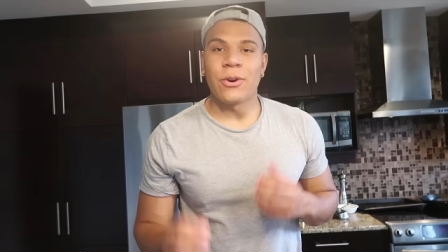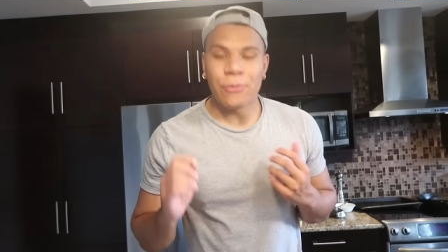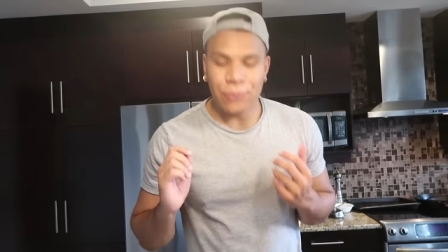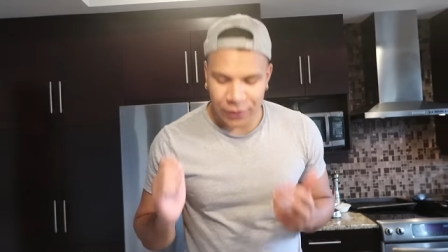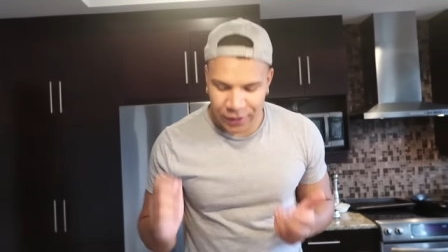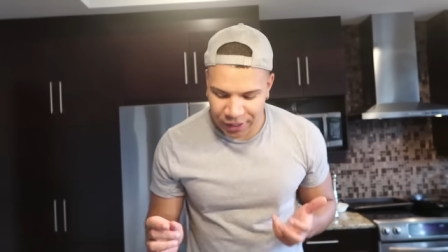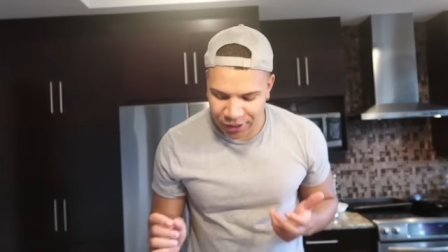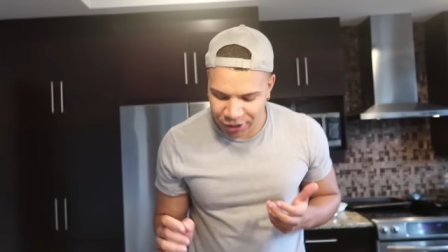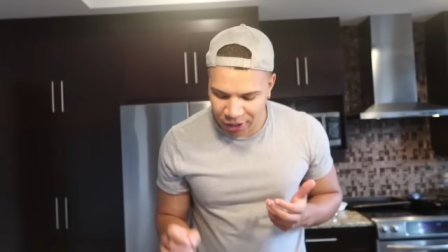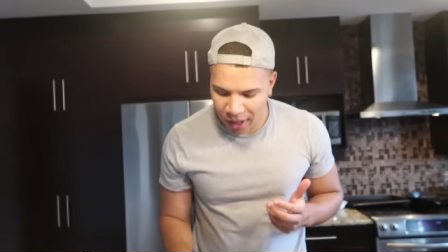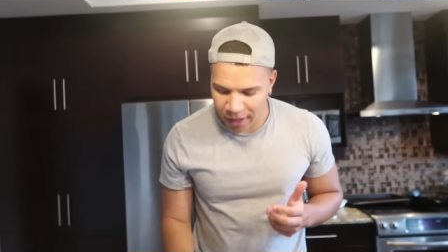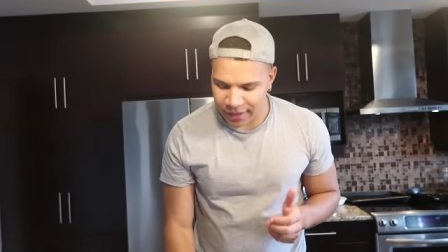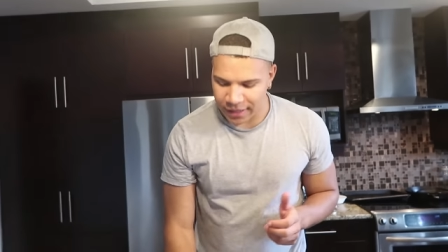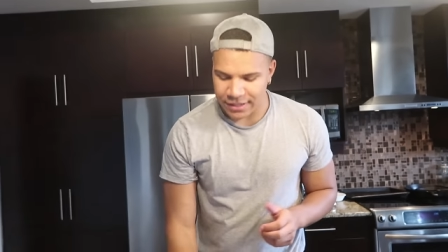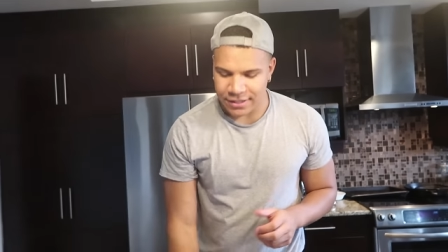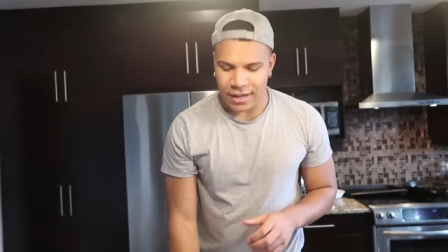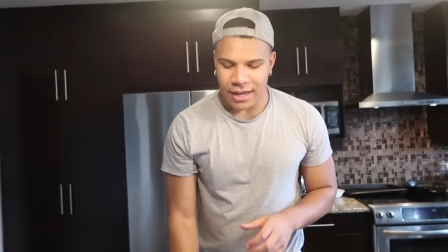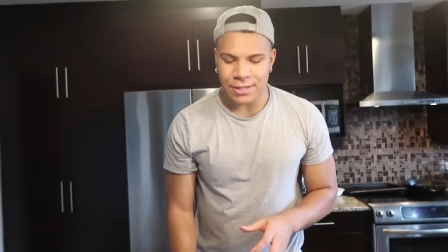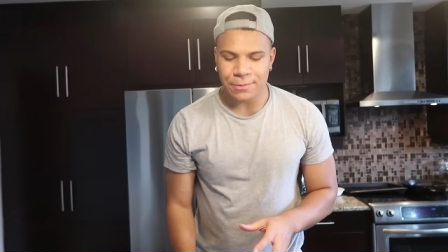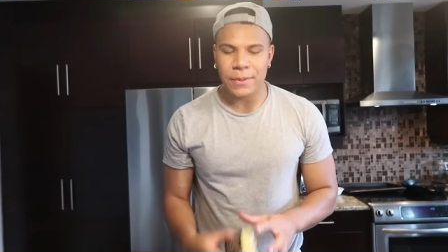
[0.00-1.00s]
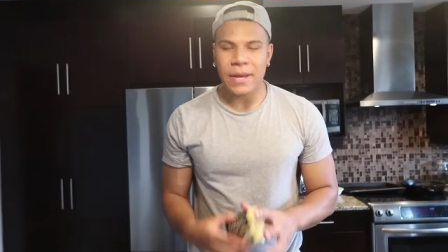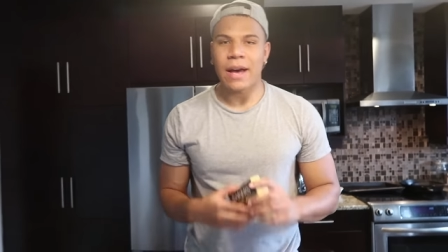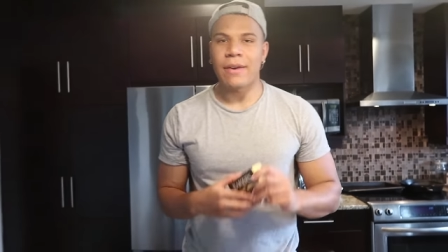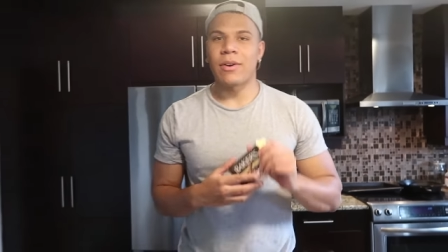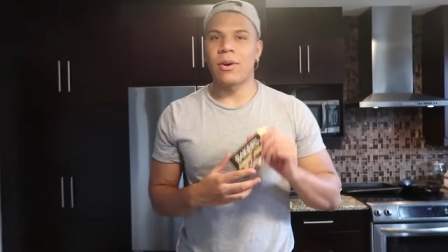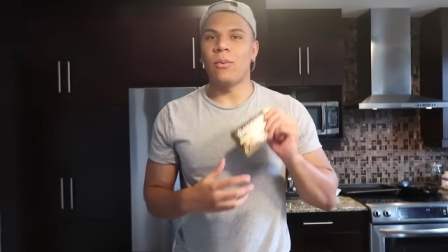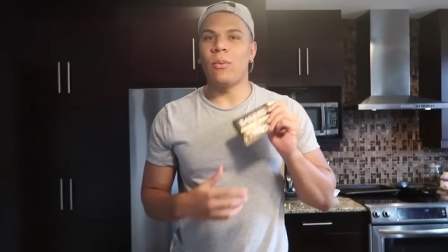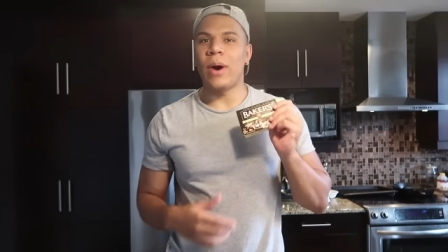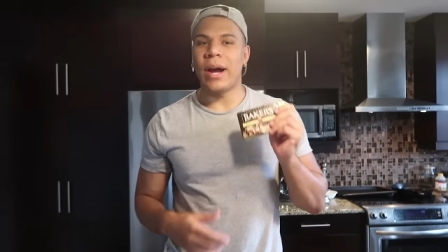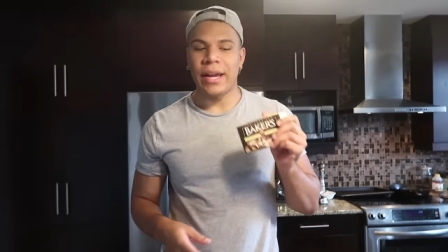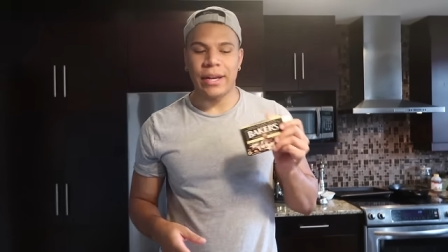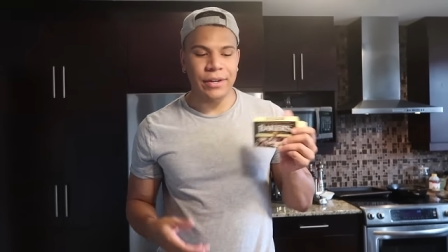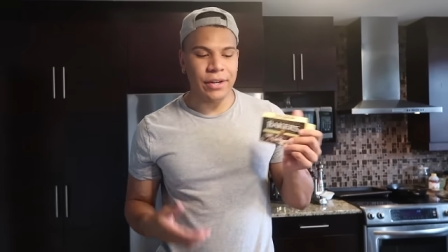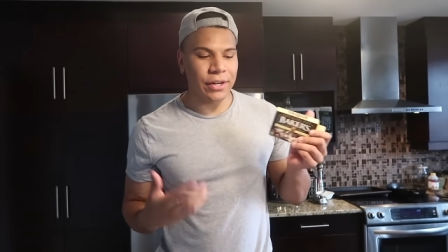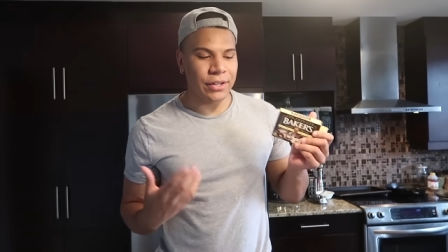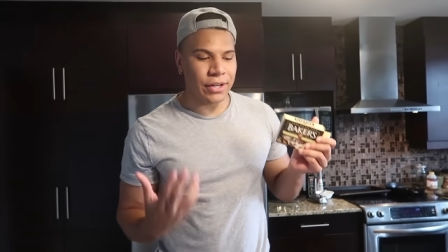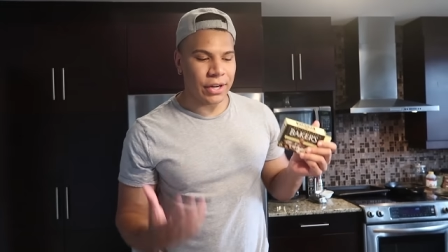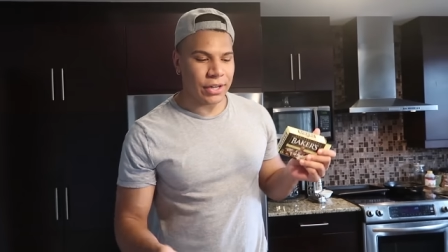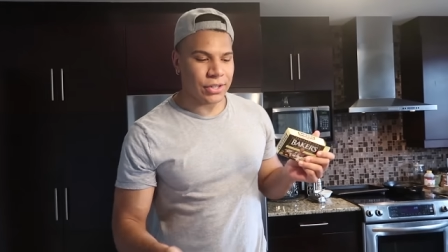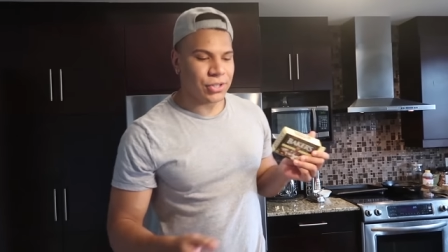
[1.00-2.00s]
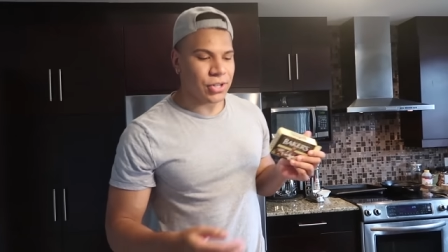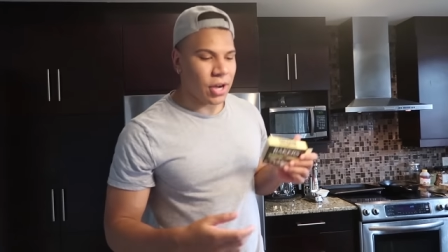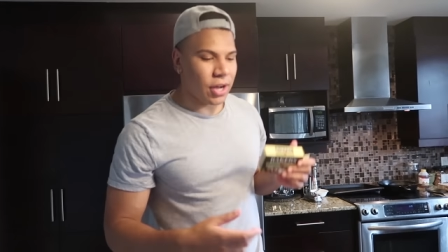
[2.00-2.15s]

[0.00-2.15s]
So for the chocolate sauce, we have our white and our dark